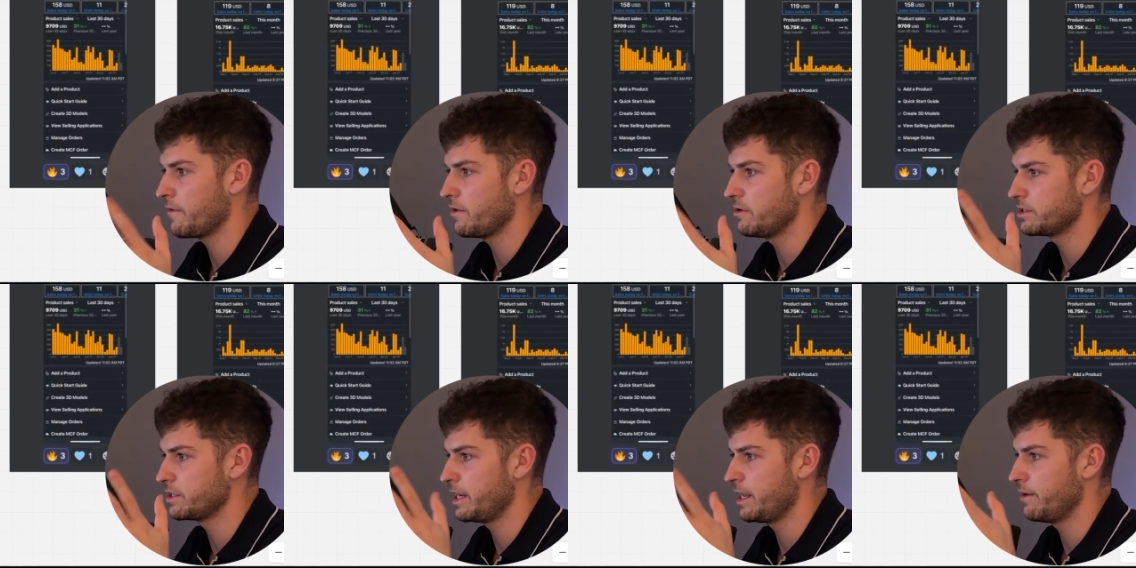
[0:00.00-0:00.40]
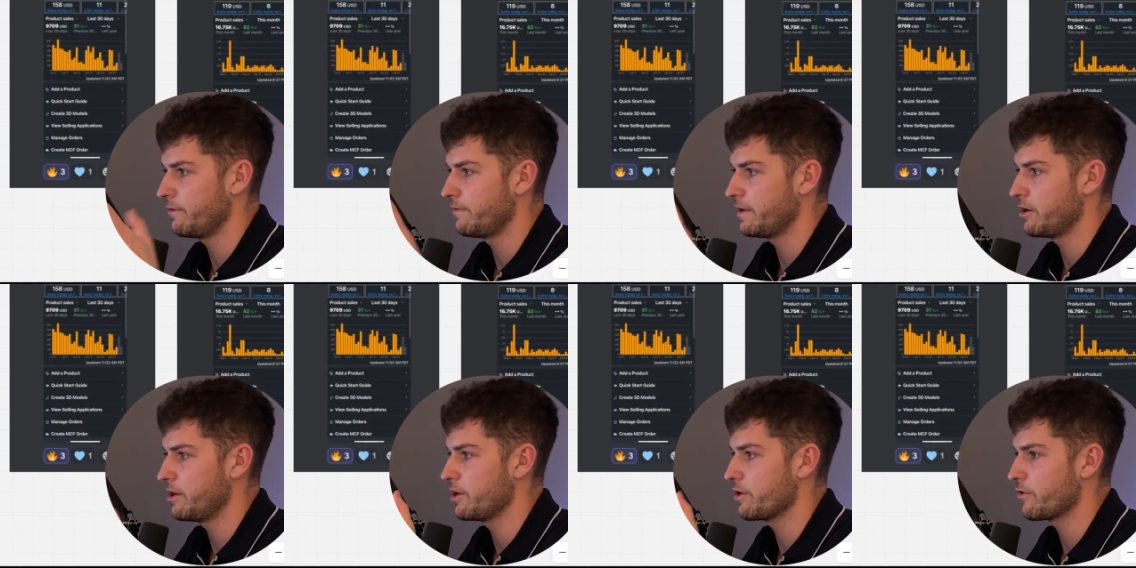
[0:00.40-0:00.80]
He was in a
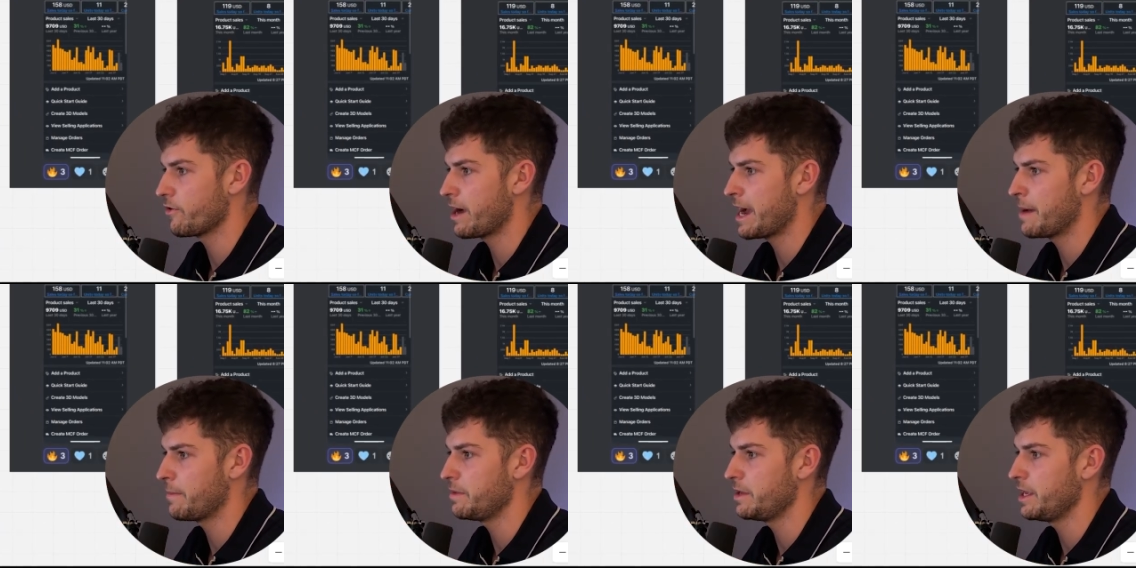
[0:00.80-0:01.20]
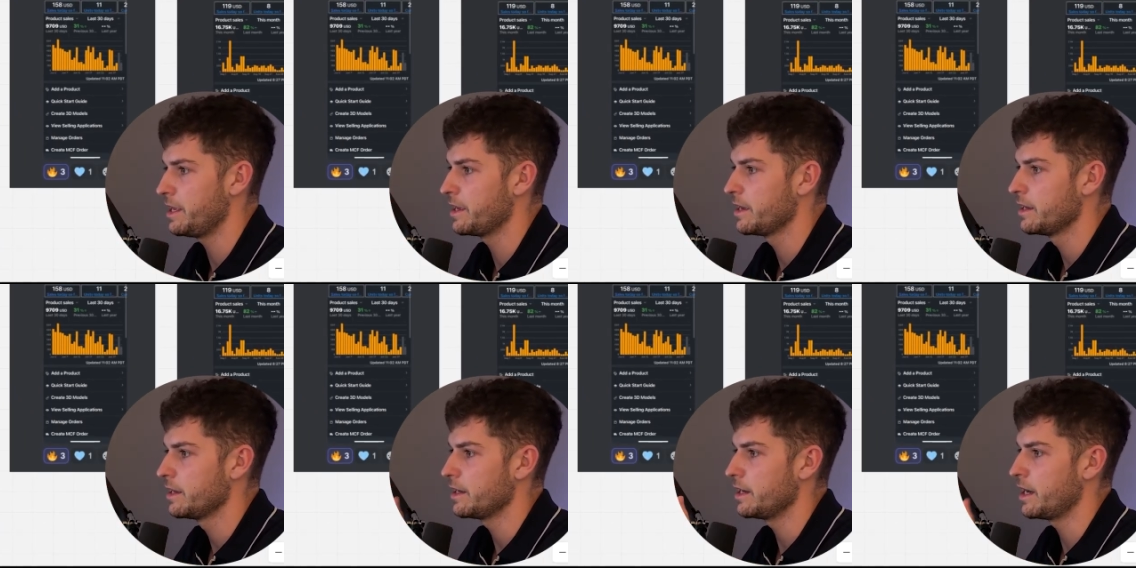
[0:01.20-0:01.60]
very
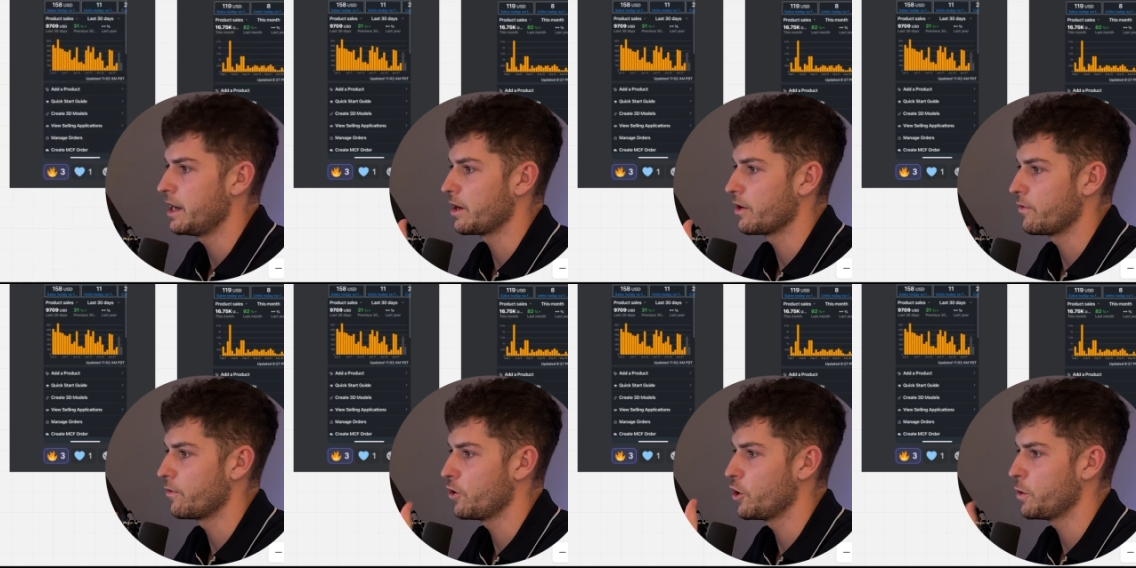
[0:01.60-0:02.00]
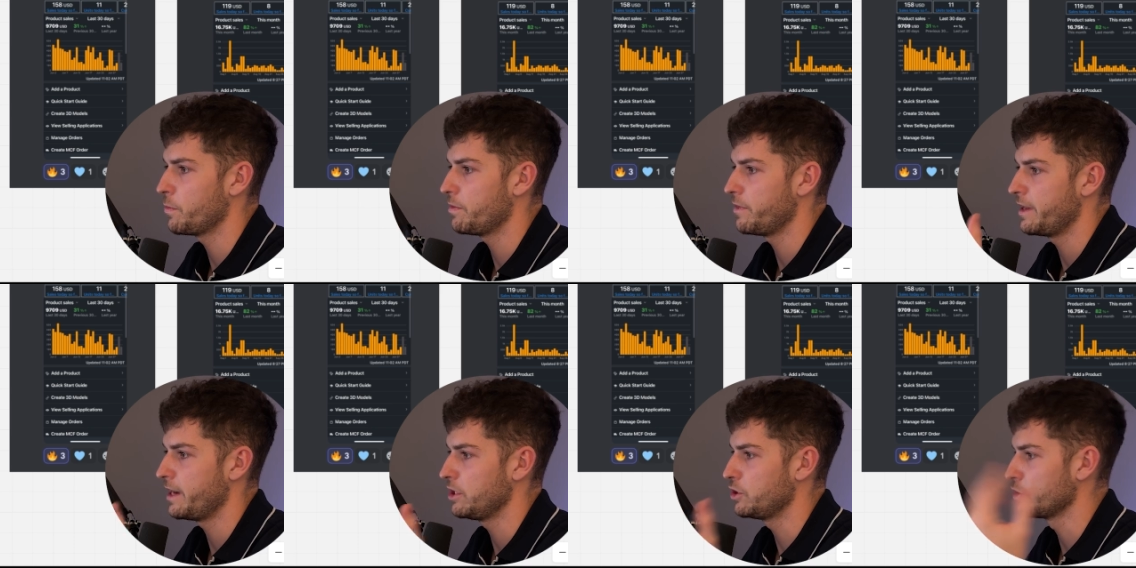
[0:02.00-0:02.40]
crappy group,
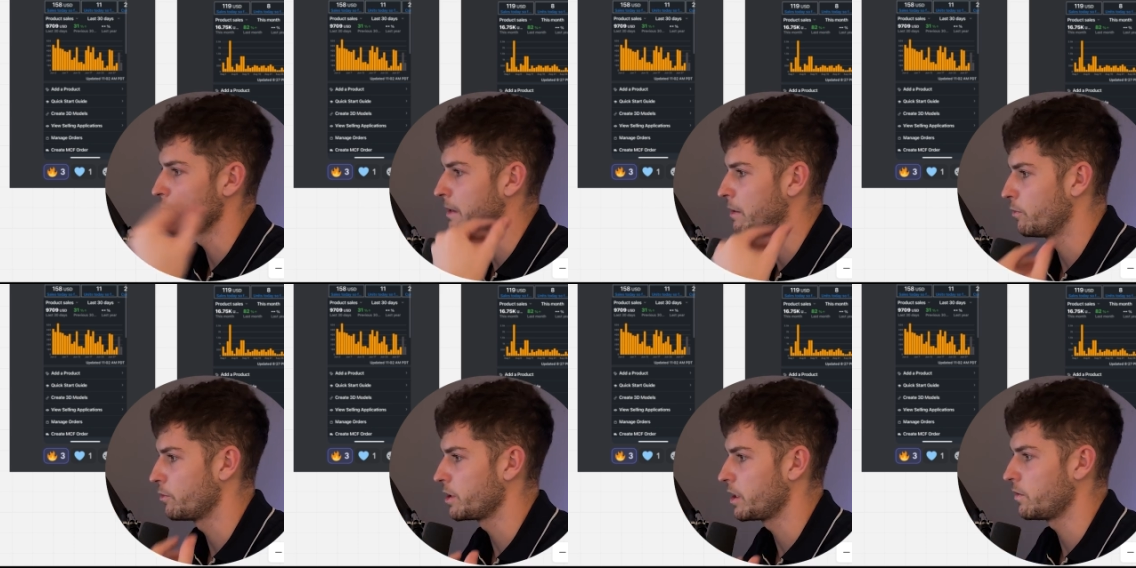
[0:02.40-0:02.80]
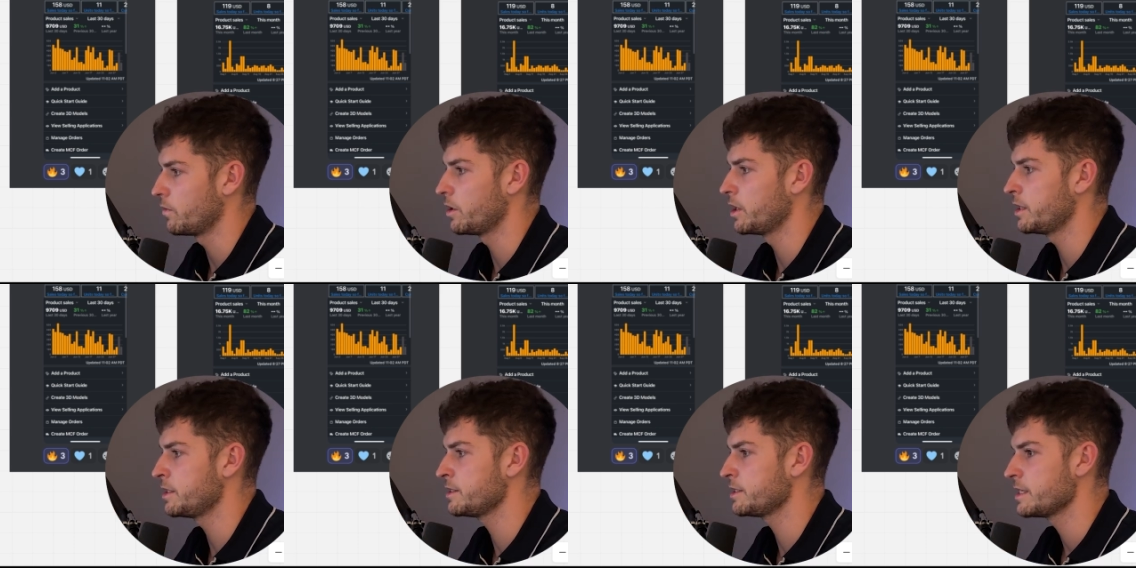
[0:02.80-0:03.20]
and then he joined my
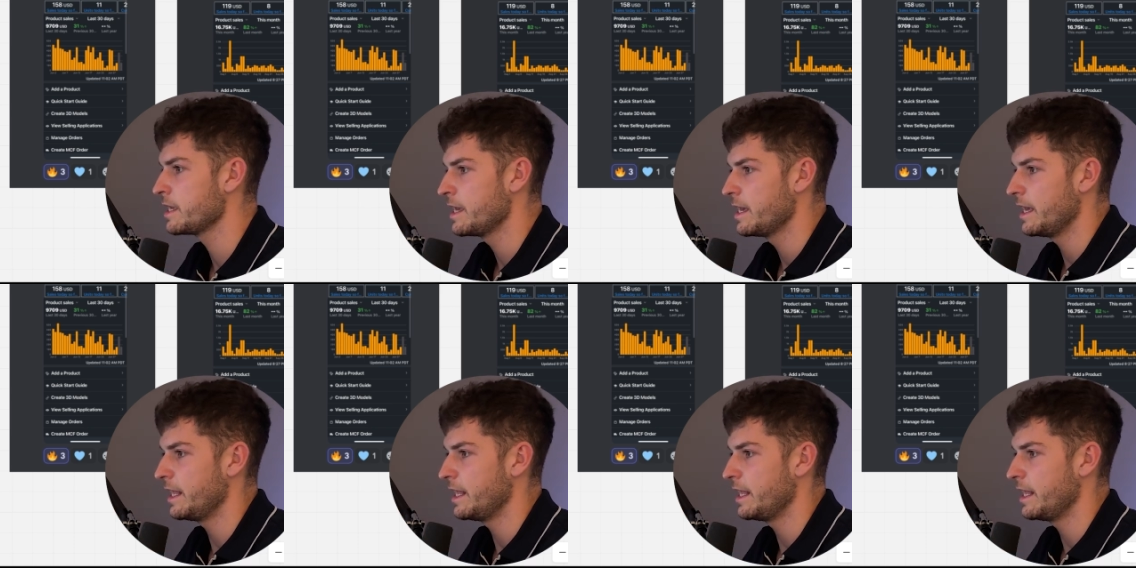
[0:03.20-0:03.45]
one-on-ones,